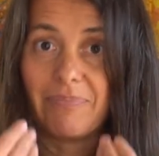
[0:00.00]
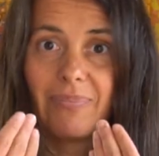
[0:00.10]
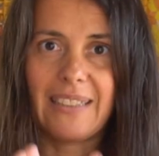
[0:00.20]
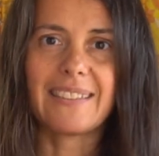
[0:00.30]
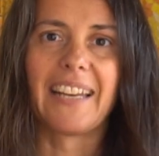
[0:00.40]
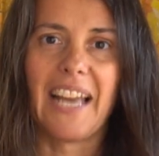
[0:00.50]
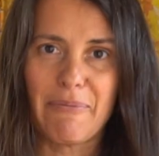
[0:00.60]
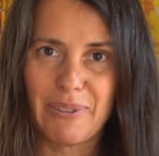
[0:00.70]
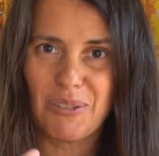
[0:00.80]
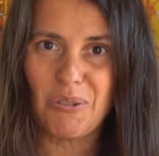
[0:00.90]
this can
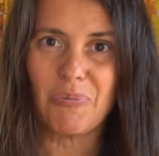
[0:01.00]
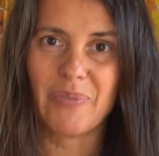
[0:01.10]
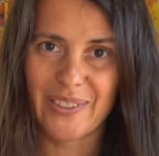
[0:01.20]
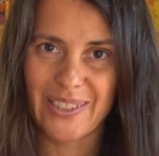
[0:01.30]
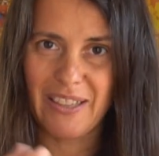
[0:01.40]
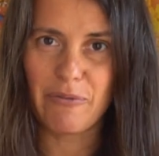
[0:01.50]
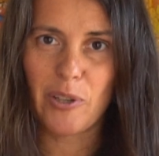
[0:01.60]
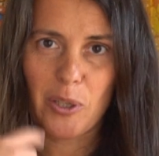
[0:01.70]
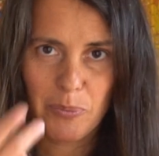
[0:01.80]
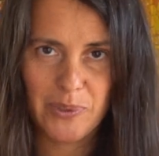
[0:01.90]
happen too. You see the
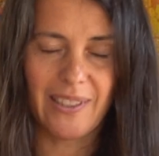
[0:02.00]
verbs,